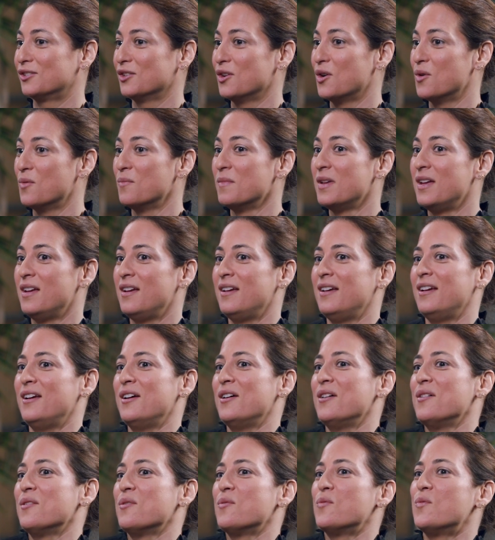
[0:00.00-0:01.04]
So
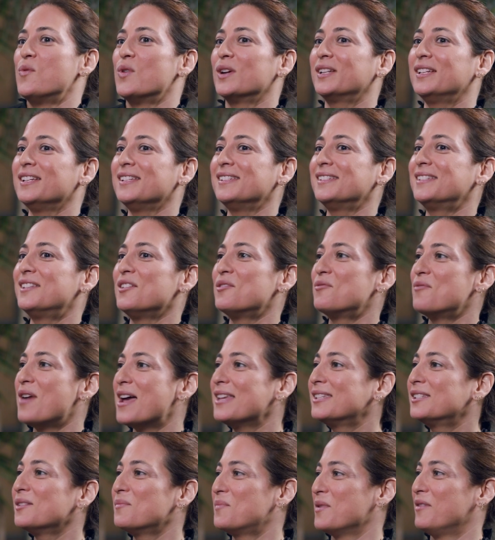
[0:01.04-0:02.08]
what is the
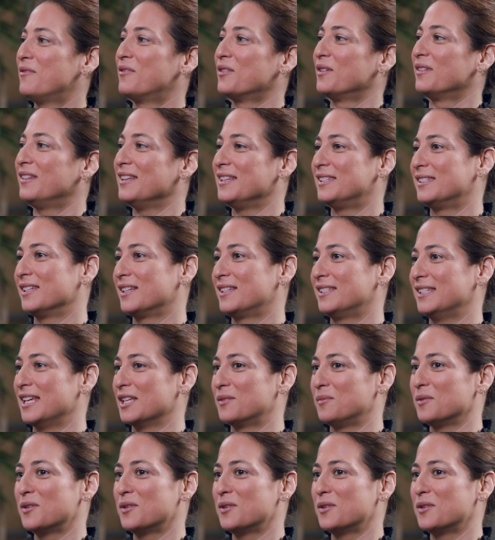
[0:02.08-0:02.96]
recipe for this success?